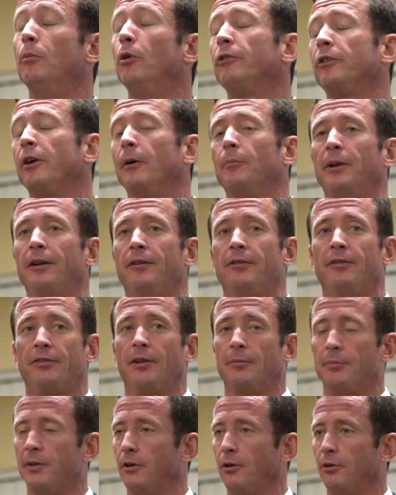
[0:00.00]
Most companies, if
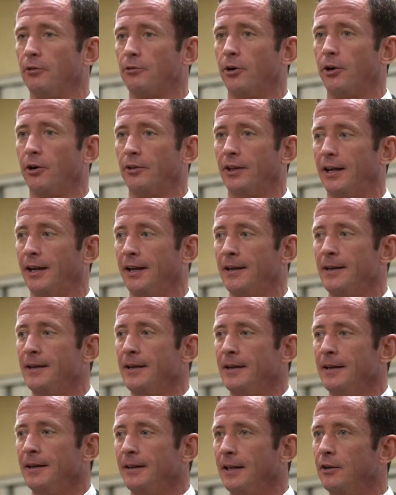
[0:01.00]
something goes wrong, they
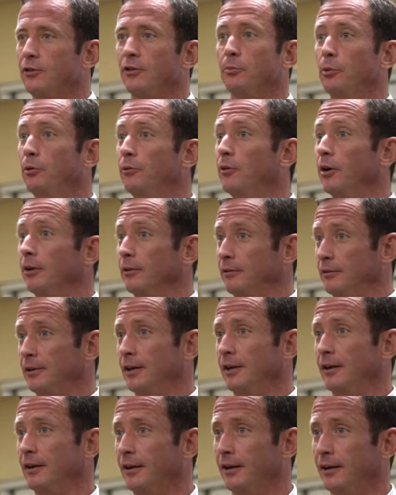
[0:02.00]
just move on,
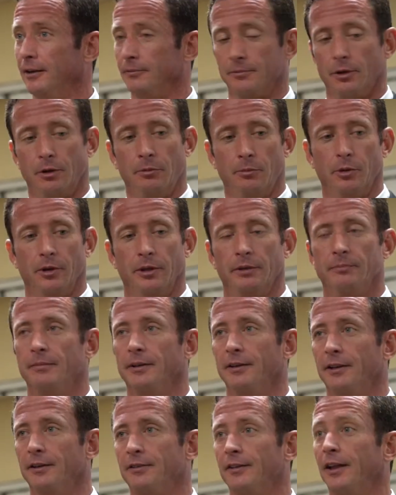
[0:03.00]
right? Oh boy,
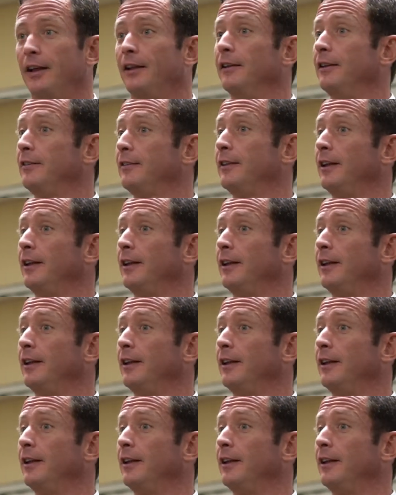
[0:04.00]
let's not